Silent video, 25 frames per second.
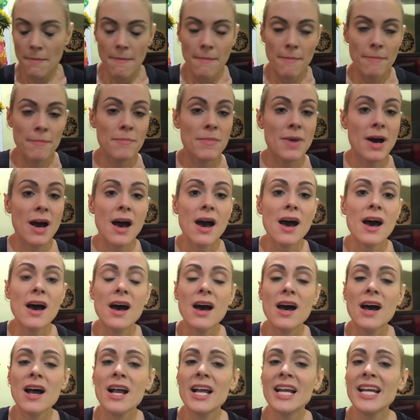
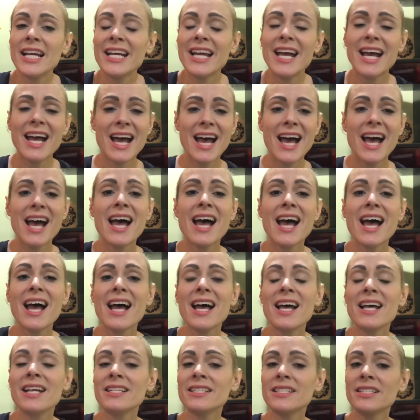My
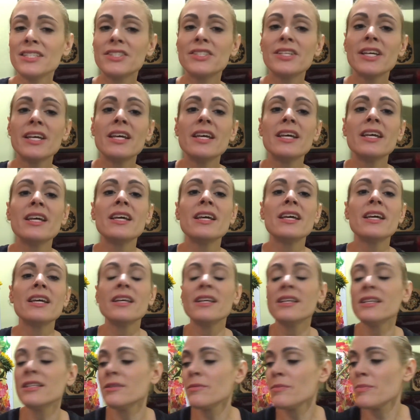hands
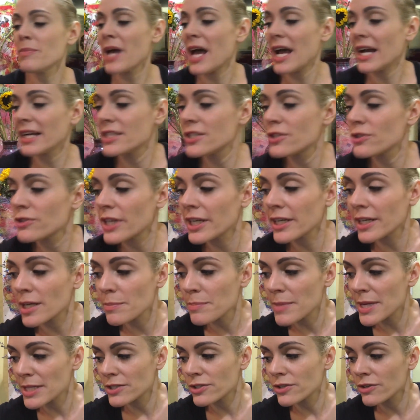in, back to like a
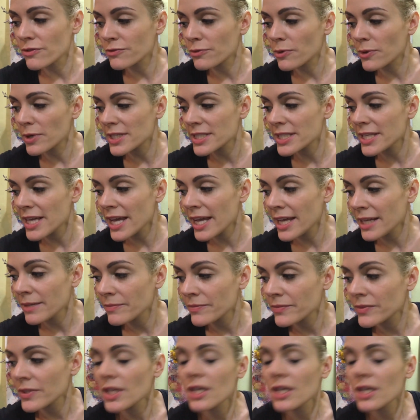mezzo forte.